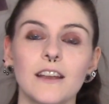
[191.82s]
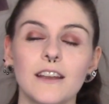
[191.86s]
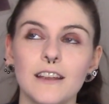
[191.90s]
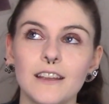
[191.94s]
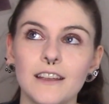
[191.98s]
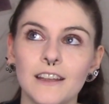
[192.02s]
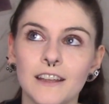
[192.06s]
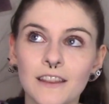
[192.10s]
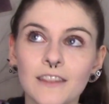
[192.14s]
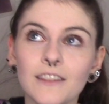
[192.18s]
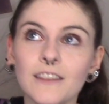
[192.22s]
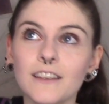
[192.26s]

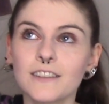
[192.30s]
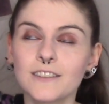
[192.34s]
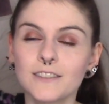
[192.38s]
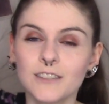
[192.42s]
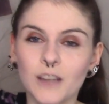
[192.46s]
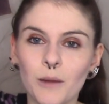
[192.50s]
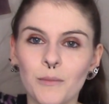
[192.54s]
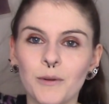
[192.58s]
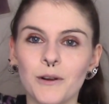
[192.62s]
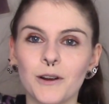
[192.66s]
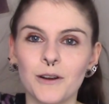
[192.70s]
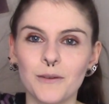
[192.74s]
in the
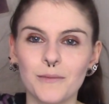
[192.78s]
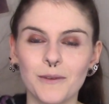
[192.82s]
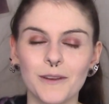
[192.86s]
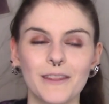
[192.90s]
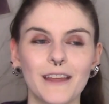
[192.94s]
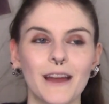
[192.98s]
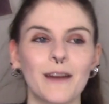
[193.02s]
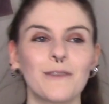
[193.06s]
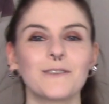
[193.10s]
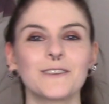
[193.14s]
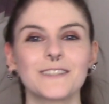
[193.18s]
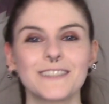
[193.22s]
suburb
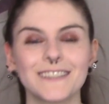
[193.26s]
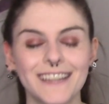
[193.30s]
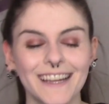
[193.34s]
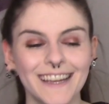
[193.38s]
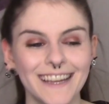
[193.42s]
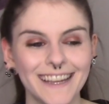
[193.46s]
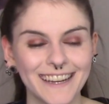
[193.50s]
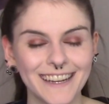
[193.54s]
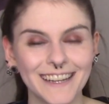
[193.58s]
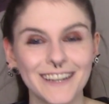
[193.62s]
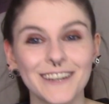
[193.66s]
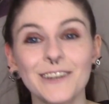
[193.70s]
that was
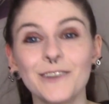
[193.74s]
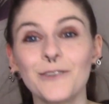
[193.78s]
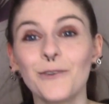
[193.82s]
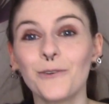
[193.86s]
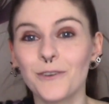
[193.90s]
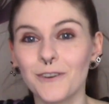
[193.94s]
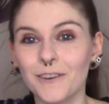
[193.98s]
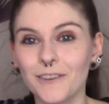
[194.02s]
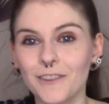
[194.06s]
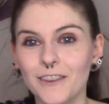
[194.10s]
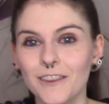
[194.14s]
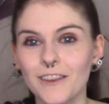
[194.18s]
like
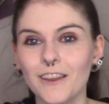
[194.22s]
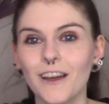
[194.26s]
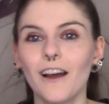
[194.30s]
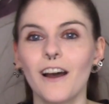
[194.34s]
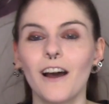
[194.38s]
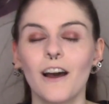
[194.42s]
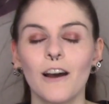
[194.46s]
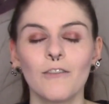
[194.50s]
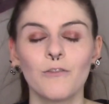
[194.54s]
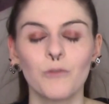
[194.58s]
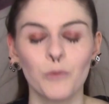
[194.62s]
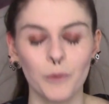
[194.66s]
north
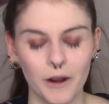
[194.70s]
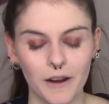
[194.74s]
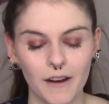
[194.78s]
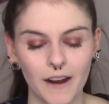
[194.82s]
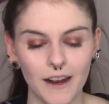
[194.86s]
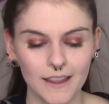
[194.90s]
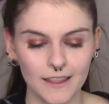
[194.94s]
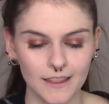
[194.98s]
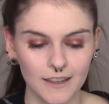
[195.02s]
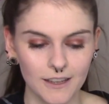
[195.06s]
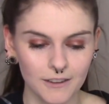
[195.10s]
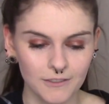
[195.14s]
of where
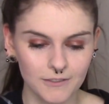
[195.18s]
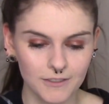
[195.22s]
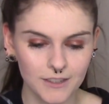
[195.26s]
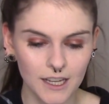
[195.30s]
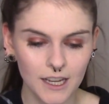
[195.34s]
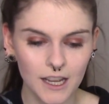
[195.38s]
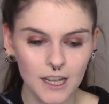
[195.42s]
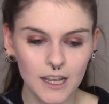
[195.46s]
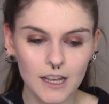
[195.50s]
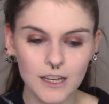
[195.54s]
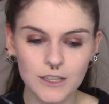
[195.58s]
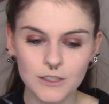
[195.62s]
I lived.
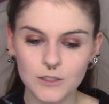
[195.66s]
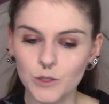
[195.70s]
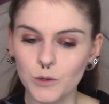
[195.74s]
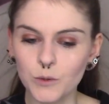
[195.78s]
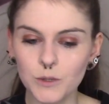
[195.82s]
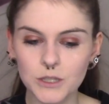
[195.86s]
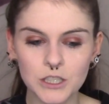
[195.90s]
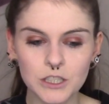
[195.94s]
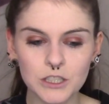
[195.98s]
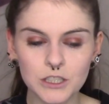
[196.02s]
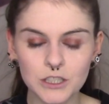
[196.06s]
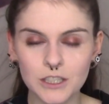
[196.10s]
So
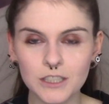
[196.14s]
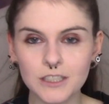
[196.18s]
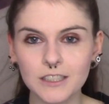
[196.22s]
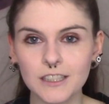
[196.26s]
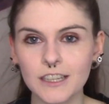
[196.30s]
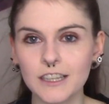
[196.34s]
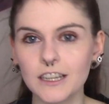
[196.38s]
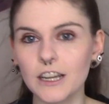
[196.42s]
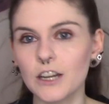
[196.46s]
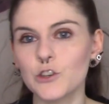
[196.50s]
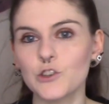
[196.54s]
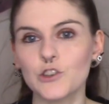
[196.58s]
it was just
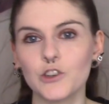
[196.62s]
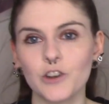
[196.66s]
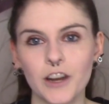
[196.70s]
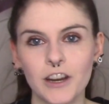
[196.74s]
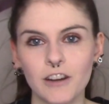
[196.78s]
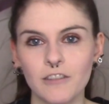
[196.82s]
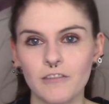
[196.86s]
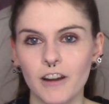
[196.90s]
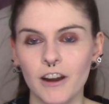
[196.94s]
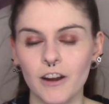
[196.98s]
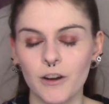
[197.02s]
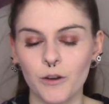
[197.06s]
like a
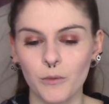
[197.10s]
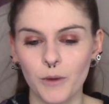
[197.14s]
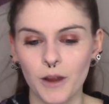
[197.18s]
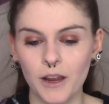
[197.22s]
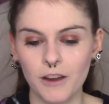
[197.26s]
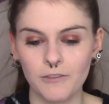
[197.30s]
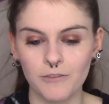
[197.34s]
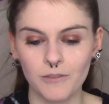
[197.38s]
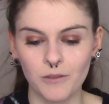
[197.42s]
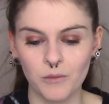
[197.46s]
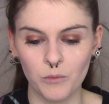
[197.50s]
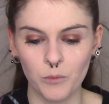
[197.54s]
train ride
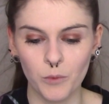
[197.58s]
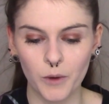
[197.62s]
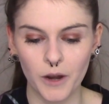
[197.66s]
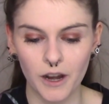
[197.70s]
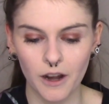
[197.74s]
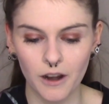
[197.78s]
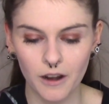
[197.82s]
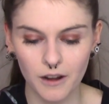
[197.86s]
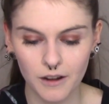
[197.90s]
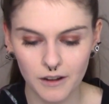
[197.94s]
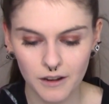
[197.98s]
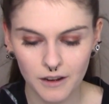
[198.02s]
away from
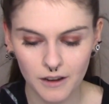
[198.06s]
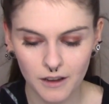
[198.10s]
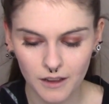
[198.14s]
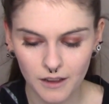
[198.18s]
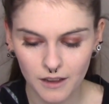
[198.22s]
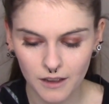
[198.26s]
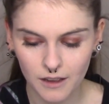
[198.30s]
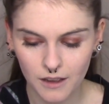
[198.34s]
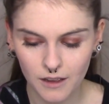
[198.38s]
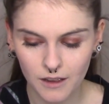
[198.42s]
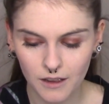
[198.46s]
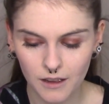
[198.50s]
where
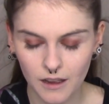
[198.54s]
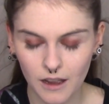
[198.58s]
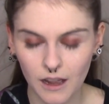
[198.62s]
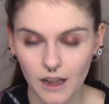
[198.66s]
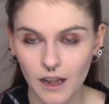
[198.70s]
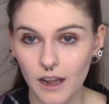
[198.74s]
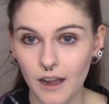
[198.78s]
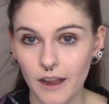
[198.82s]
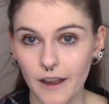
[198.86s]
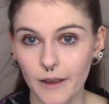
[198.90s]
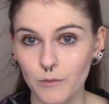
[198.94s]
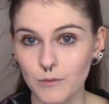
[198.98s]

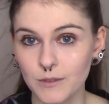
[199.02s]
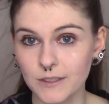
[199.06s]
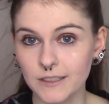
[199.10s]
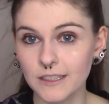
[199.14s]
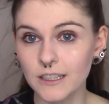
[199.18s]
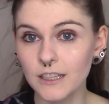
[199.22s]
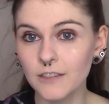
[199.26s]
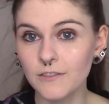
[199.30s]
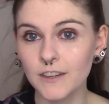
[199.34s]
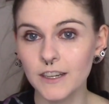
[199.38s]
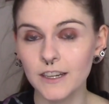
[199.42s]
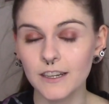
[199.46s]
I was
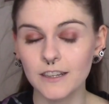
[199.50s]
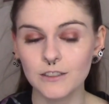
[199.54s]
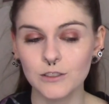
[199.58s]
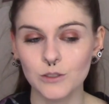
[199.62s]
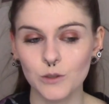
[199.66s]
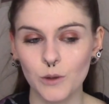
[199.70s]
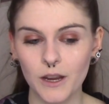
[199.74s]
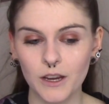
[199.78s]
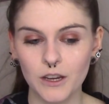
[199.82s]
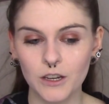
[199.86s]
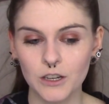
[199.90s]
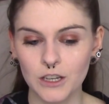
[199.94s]
living,
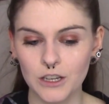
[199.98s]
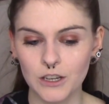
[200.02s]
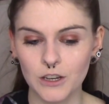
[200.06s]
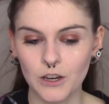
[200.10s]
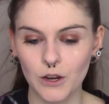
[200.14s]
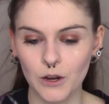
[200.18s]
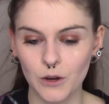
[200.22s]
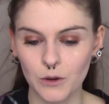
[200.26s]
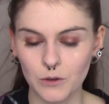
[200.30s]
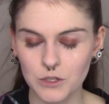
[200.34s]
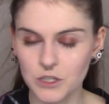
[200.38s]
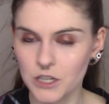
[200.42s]
so I could
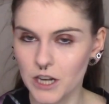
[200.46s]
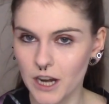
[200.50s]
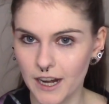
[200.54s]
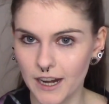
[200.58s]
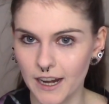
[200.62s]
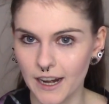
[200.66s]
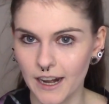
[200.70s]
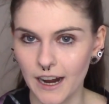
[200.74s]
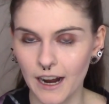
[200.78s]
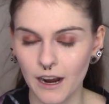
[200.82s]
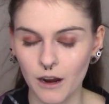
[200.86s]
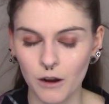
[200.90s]
go
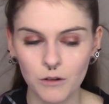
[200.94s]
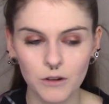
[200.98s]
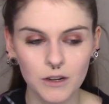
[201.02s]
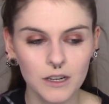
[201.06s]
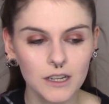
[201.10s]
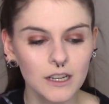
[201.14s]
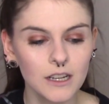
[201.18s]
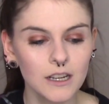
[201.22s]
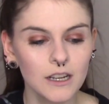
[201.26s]
check it out.